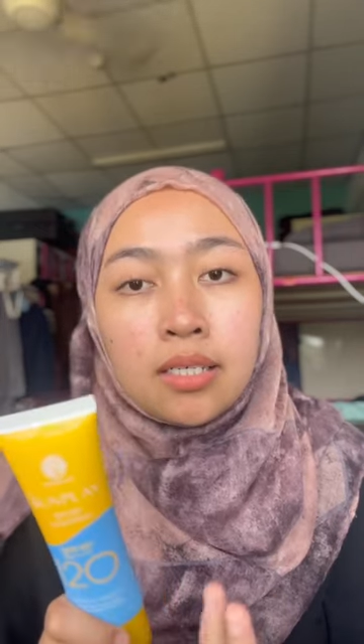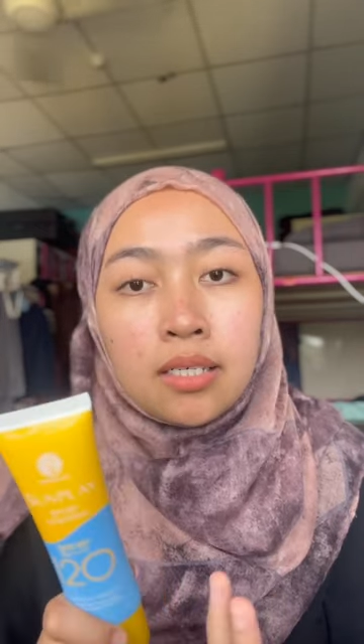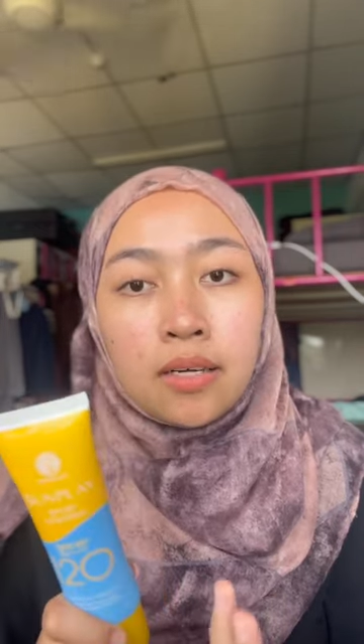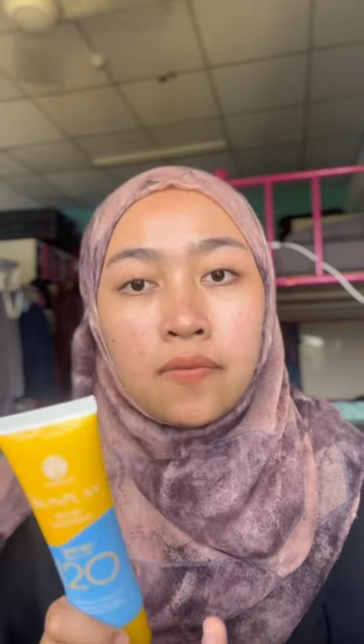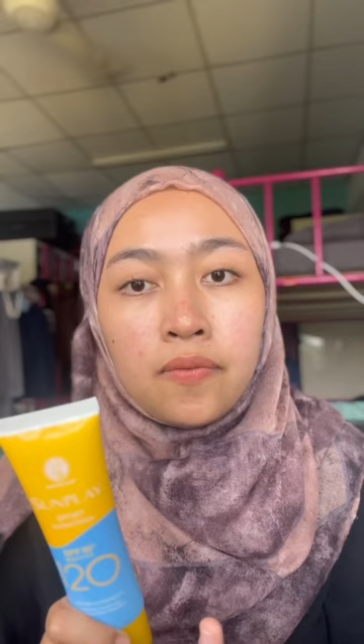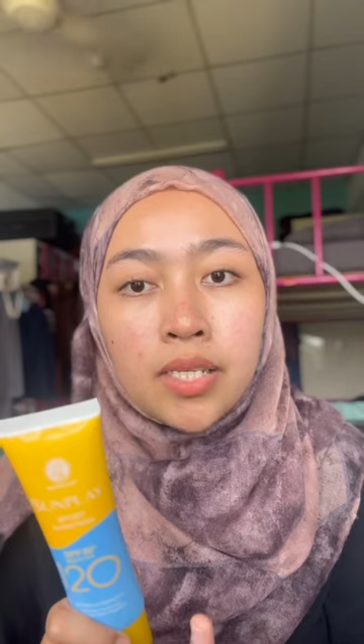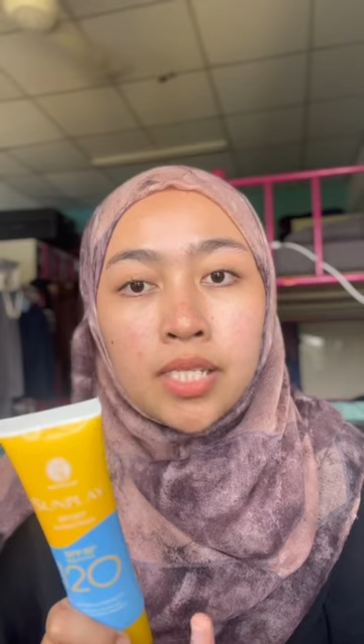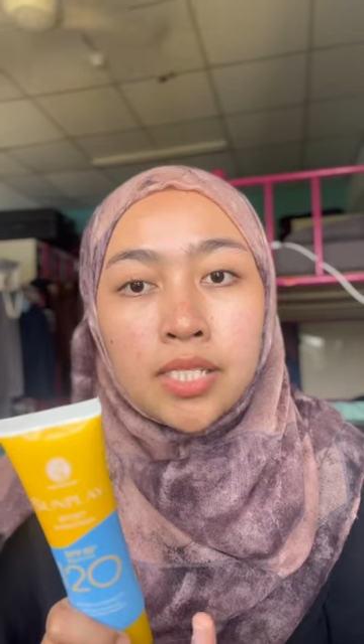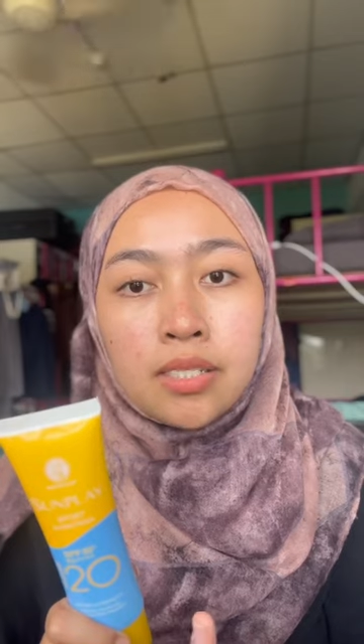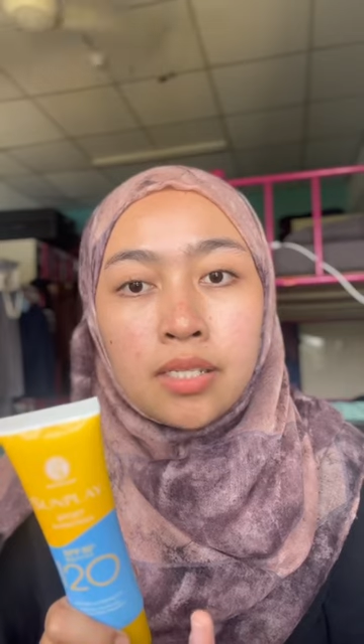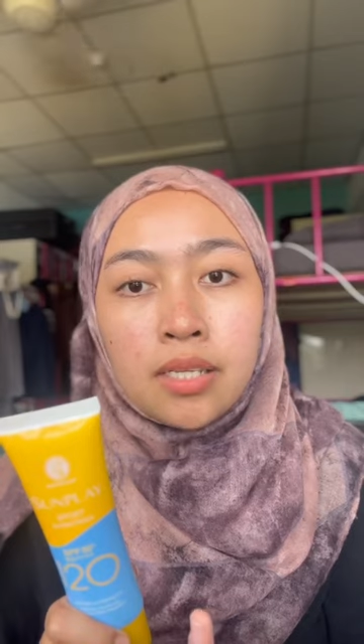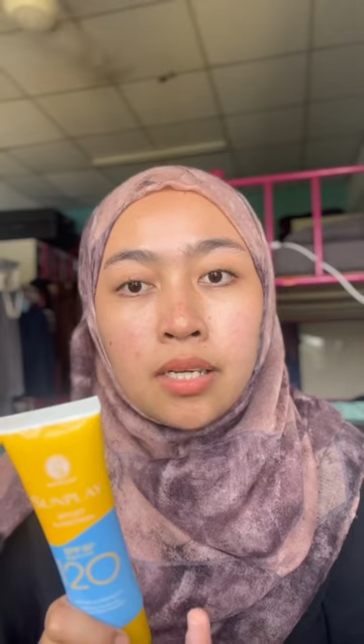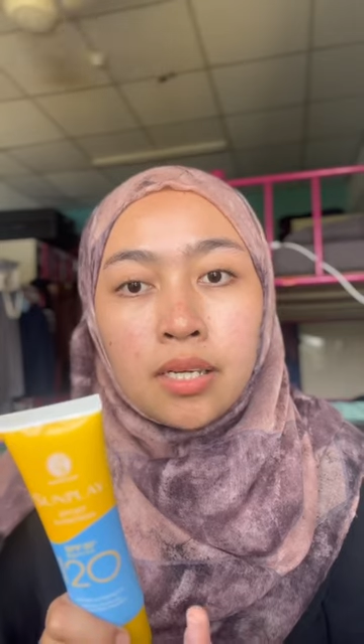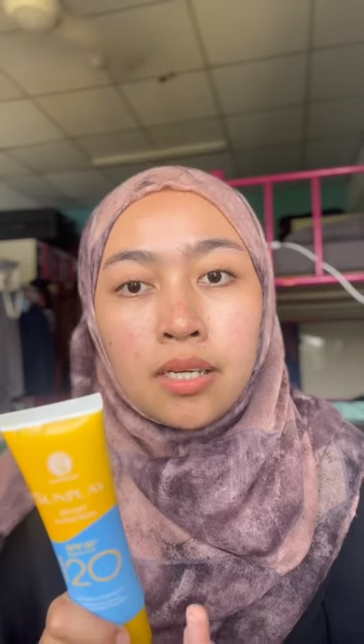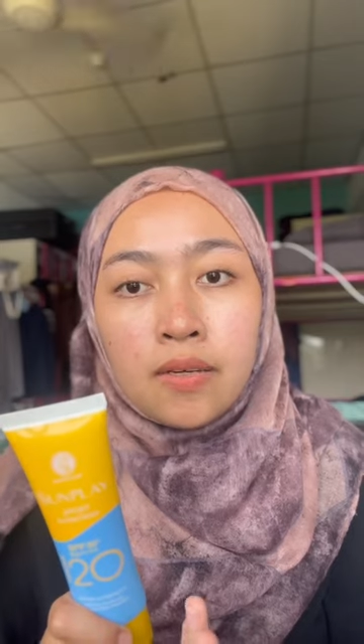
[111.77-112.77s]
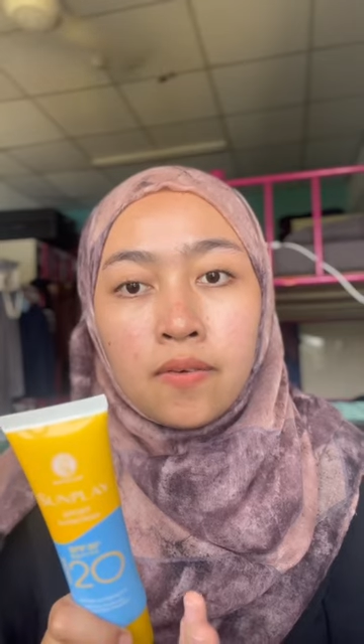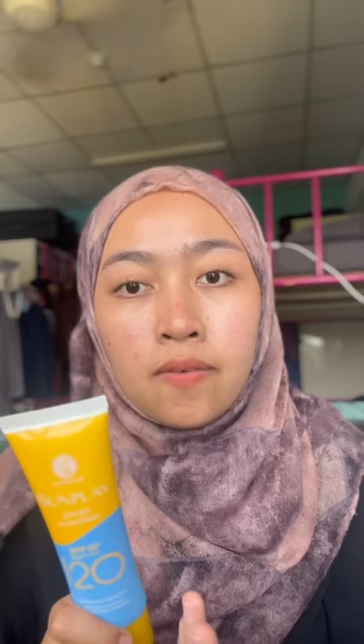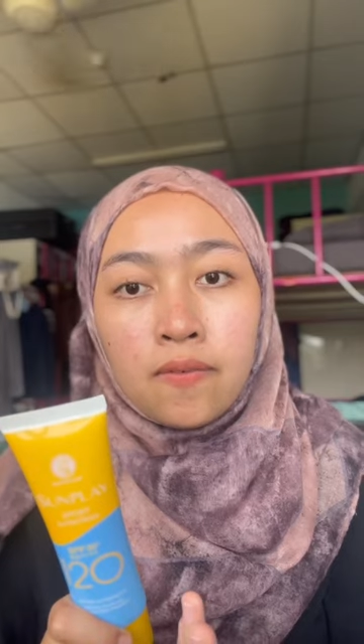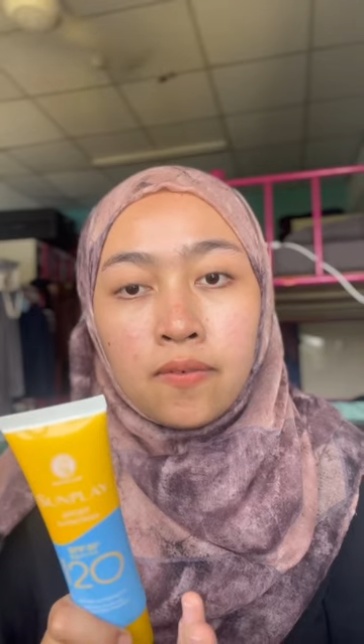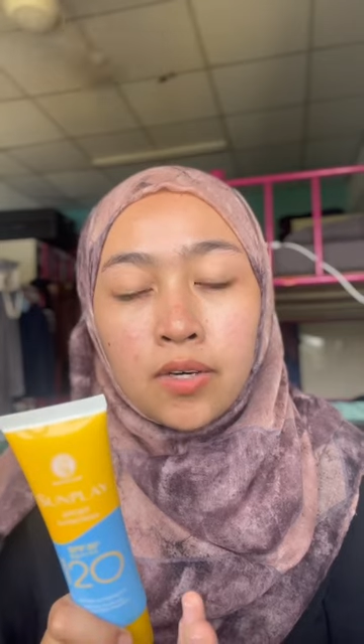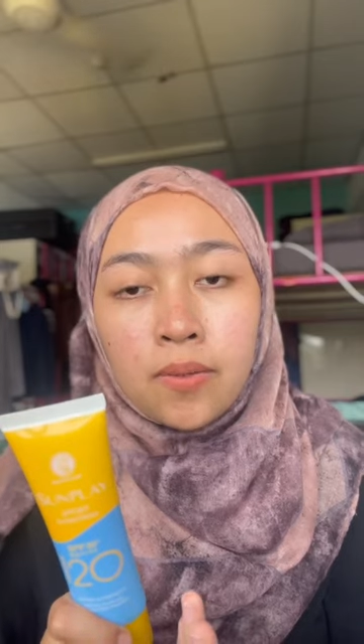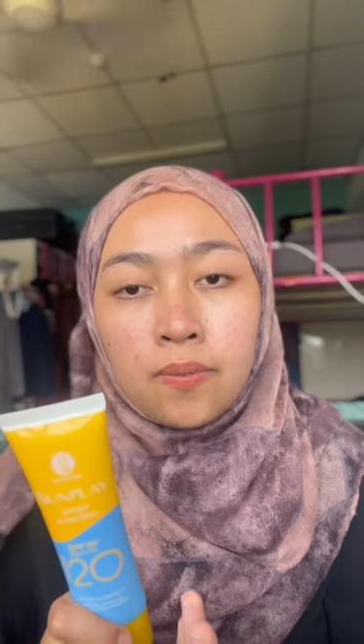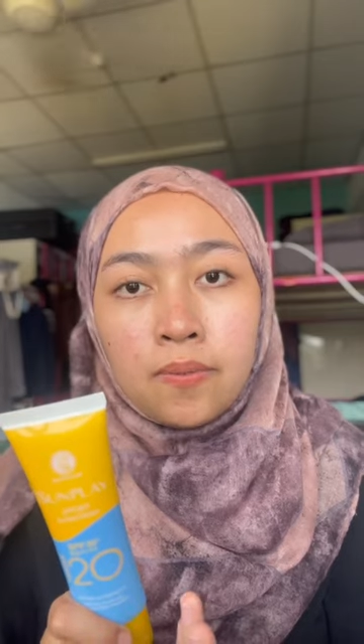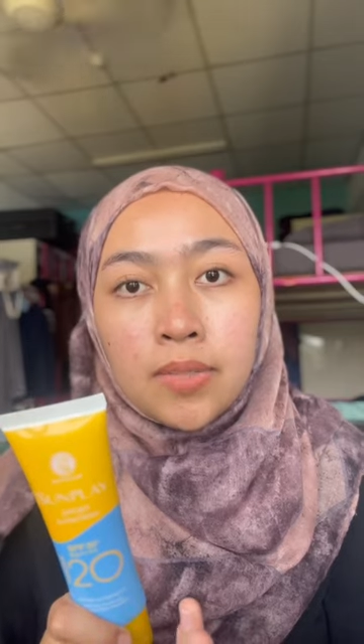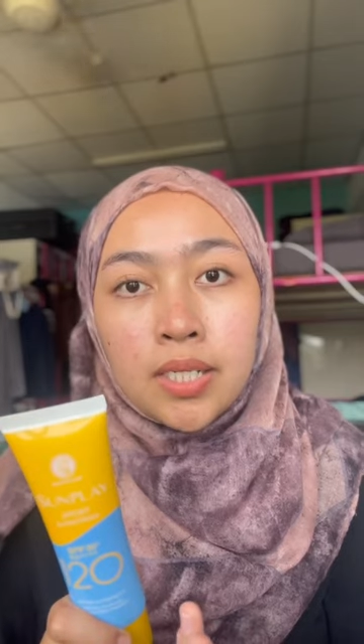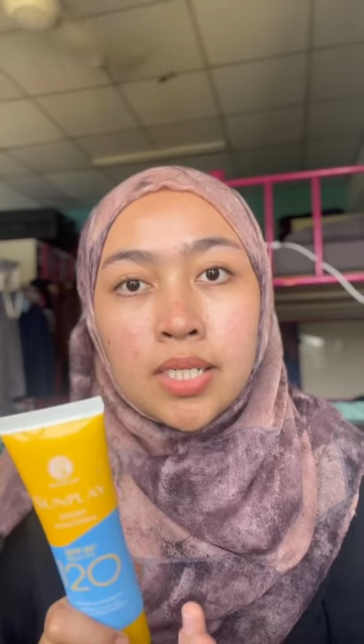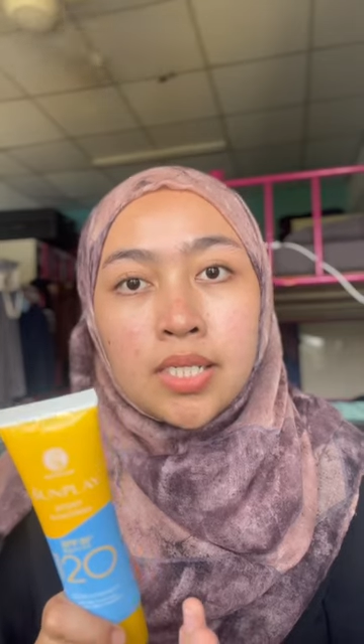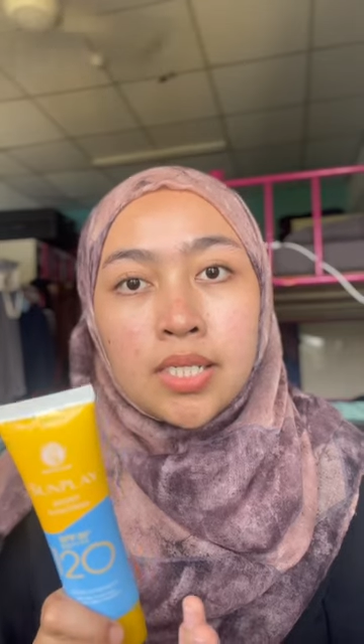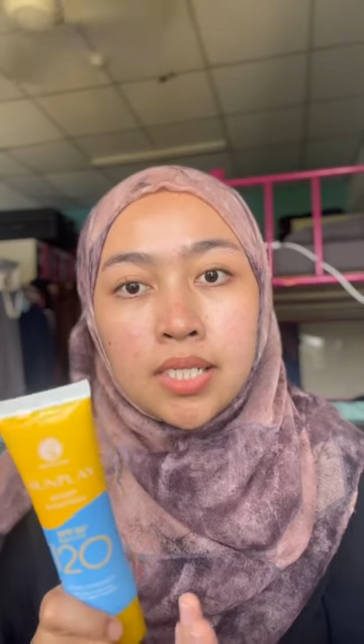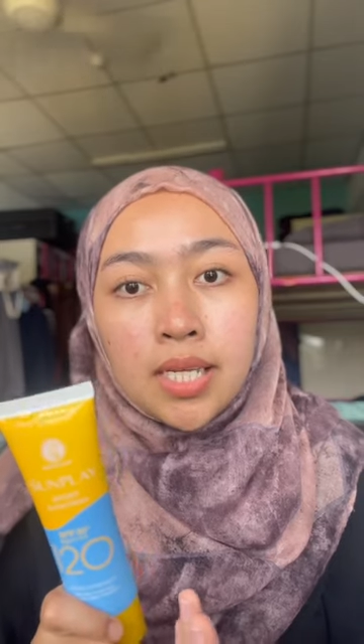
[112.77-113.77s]
roughness from
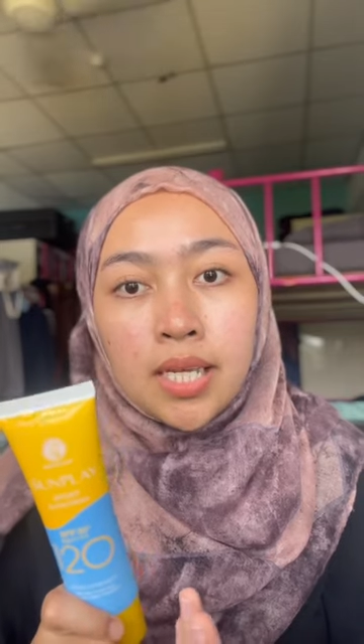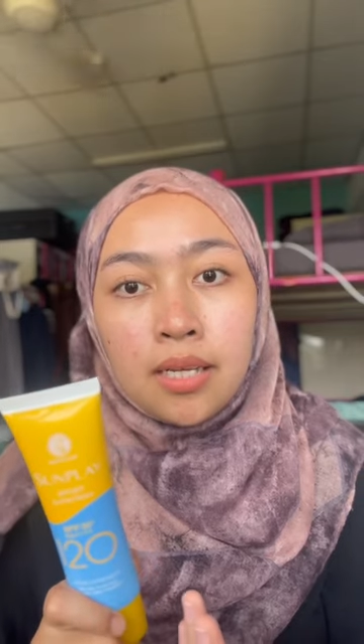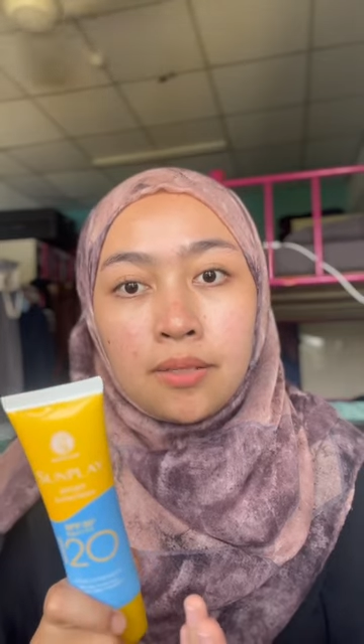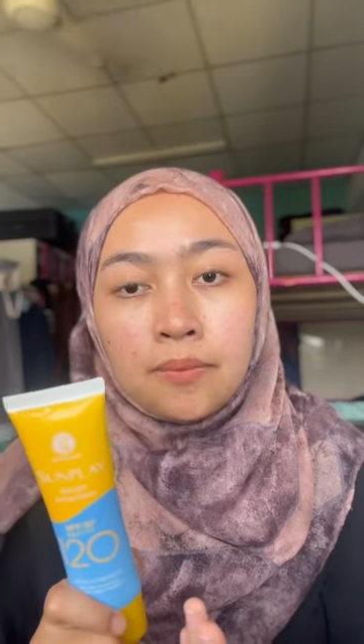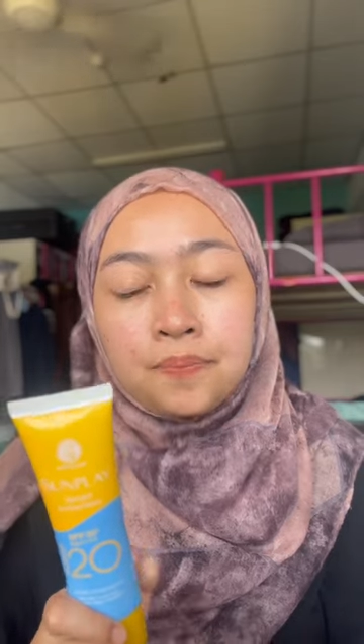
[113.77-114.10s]
the sun.